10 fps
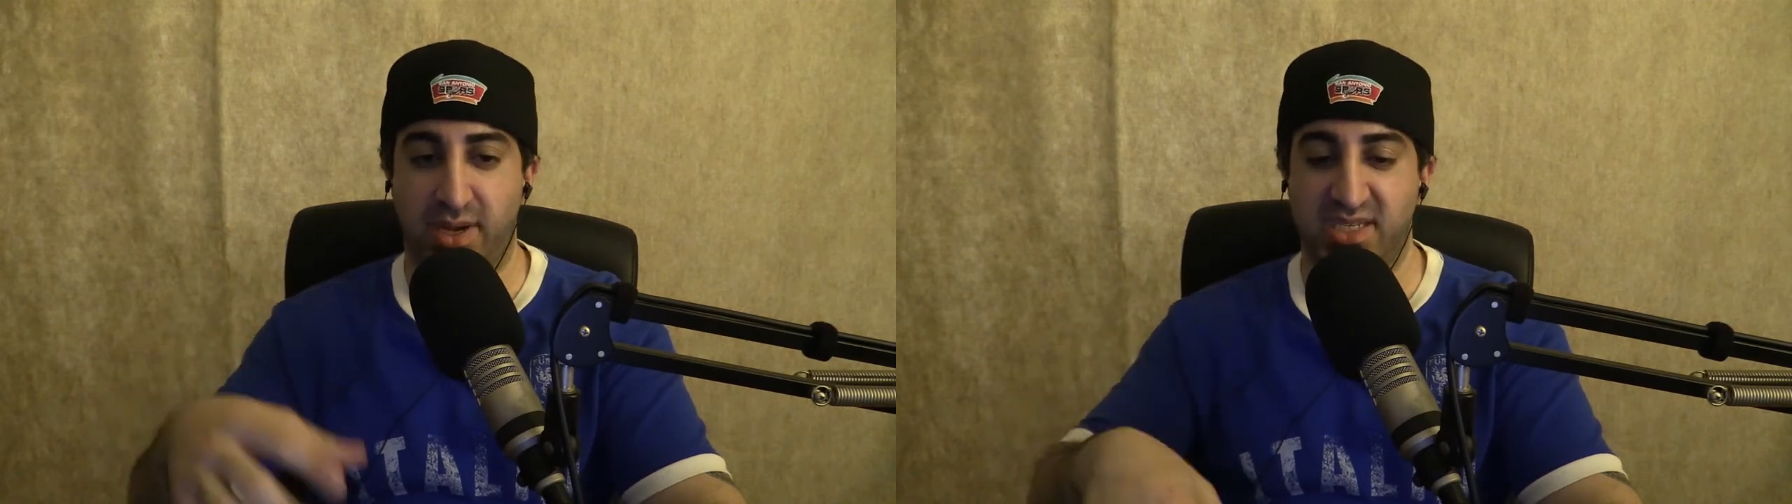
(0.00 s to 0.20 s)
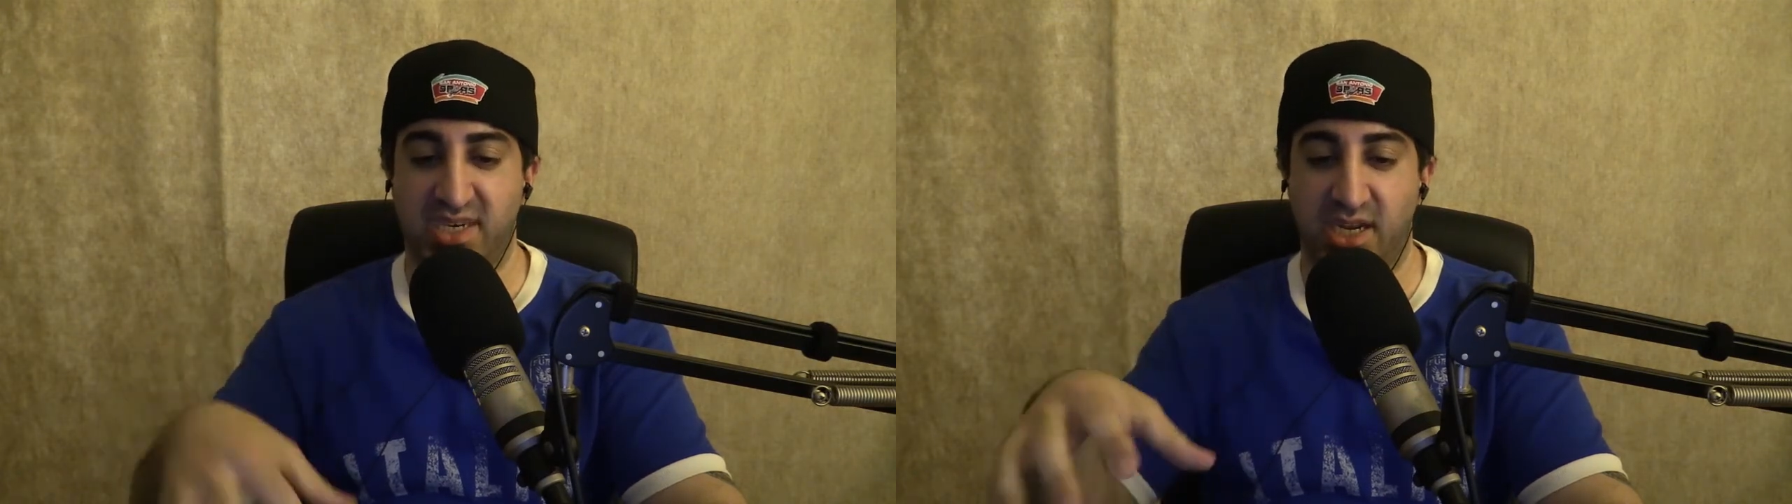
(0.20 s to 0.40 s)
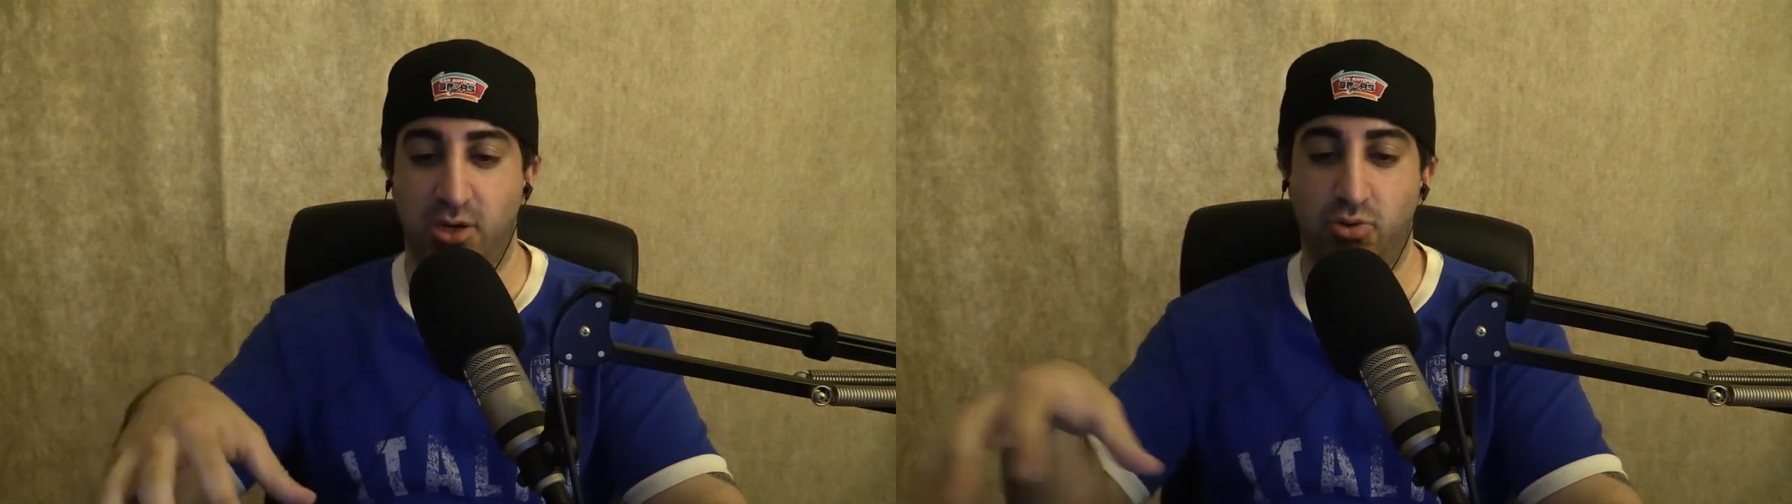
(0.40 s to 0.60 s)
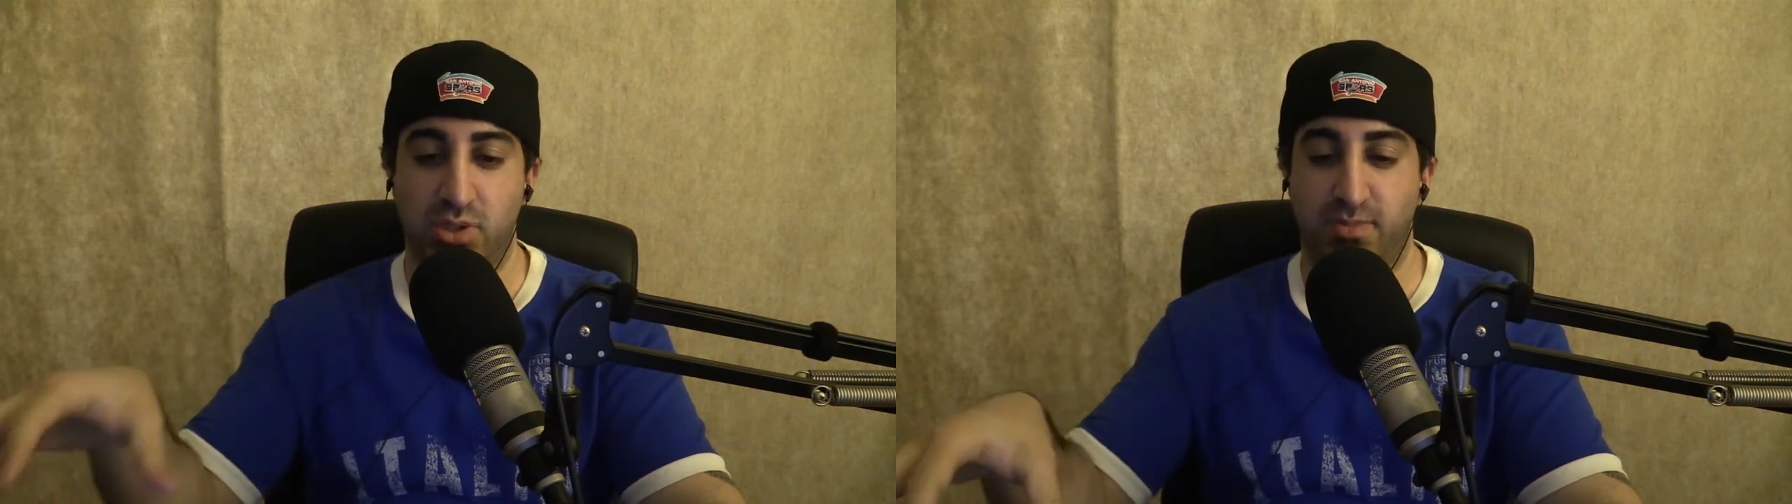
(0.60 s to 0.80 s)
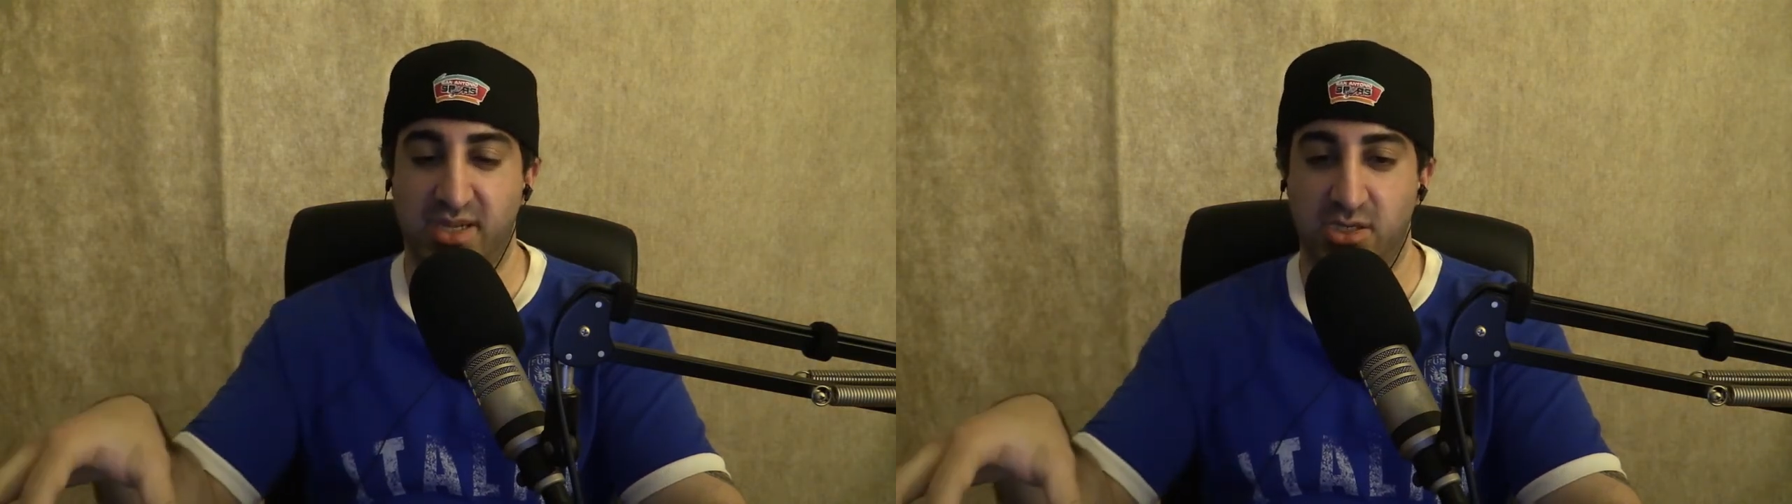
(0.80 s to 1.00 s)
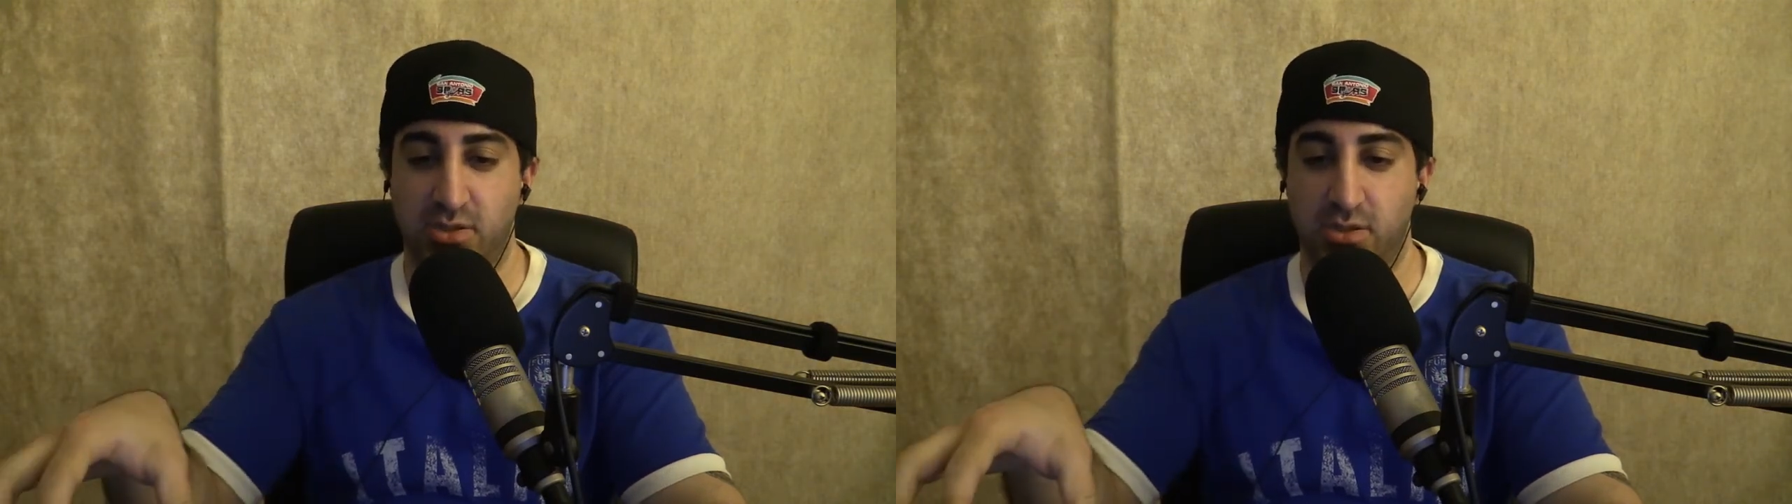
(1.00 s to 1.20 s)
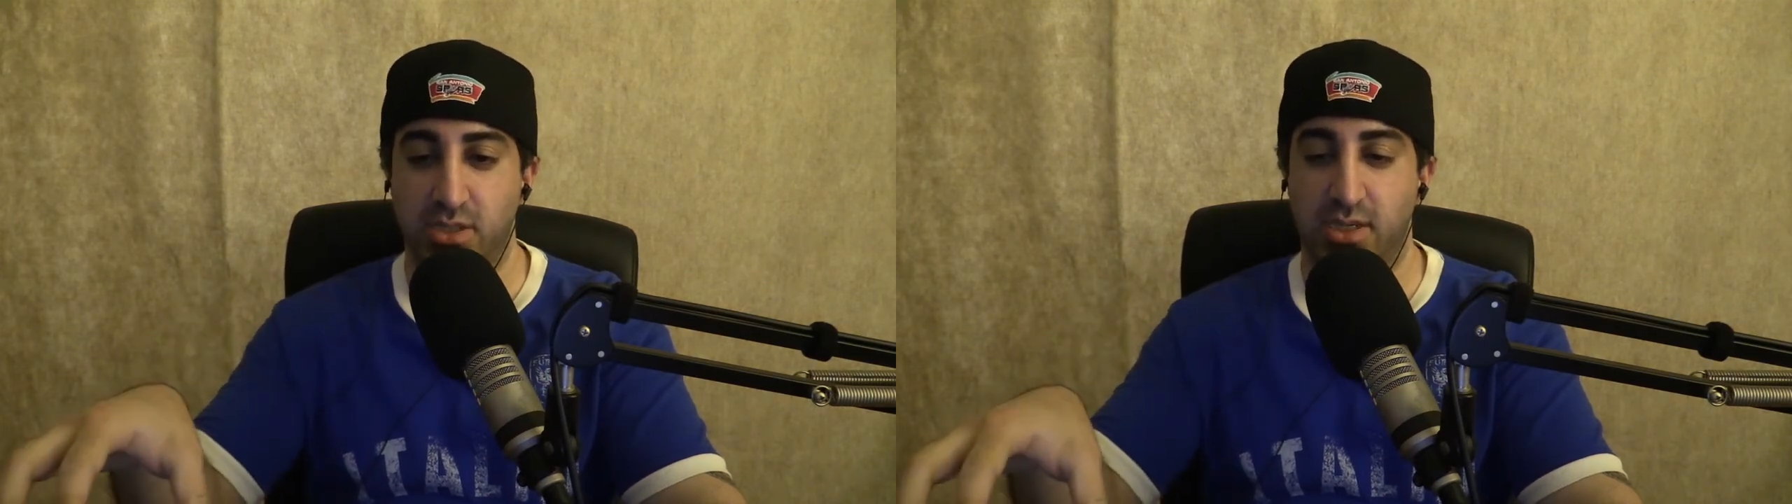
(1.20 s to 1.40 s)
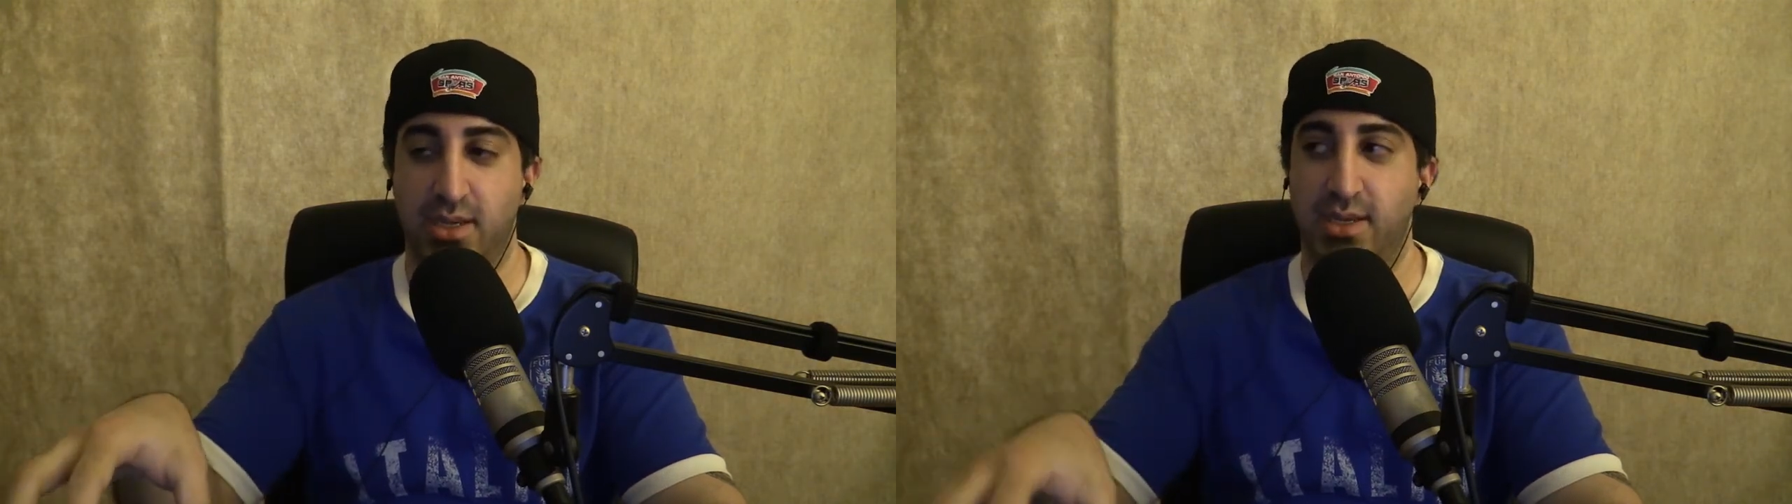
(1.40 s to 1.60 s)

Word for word: Busting Newsbusters,